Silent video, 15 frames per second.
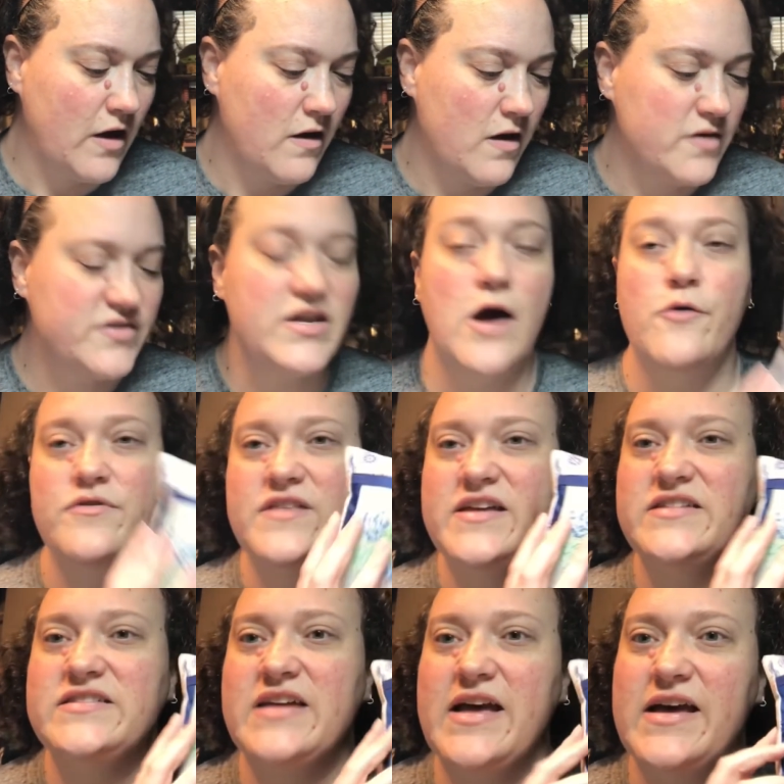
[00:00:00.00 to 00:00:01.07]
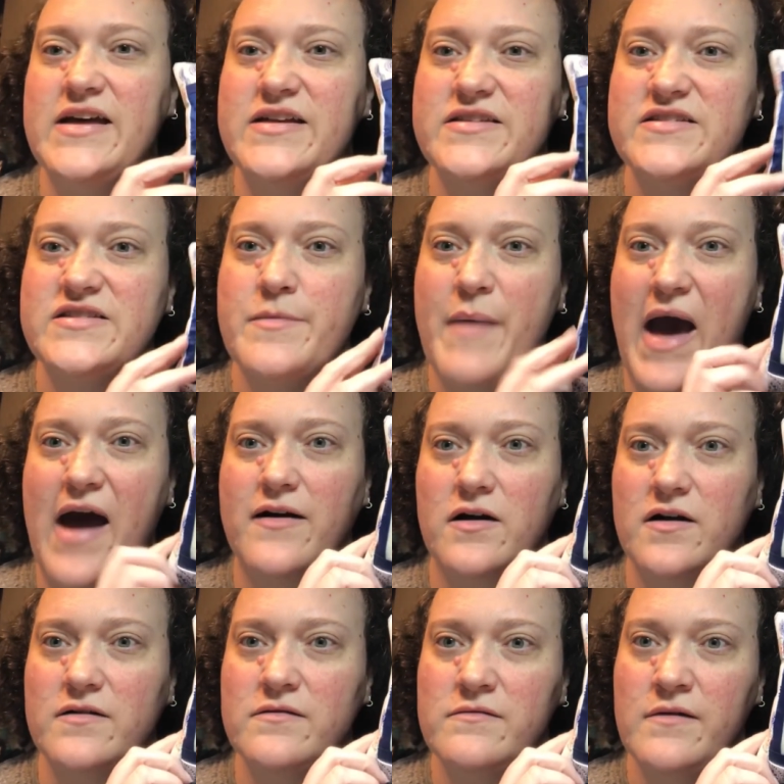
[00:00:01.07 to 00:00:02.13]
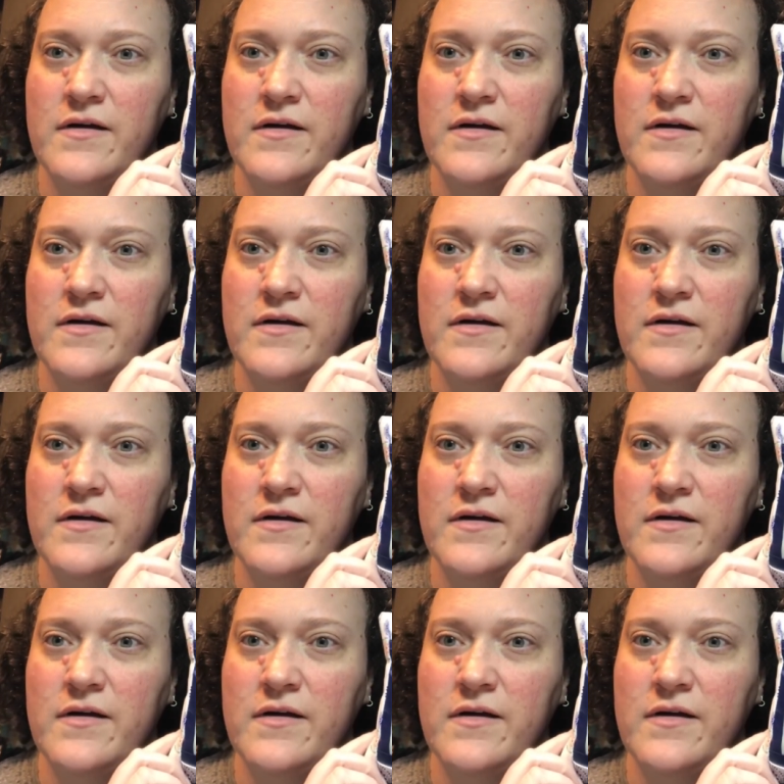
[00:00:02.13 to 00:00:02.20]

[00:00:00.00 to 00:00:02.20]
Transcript: So this is the pattern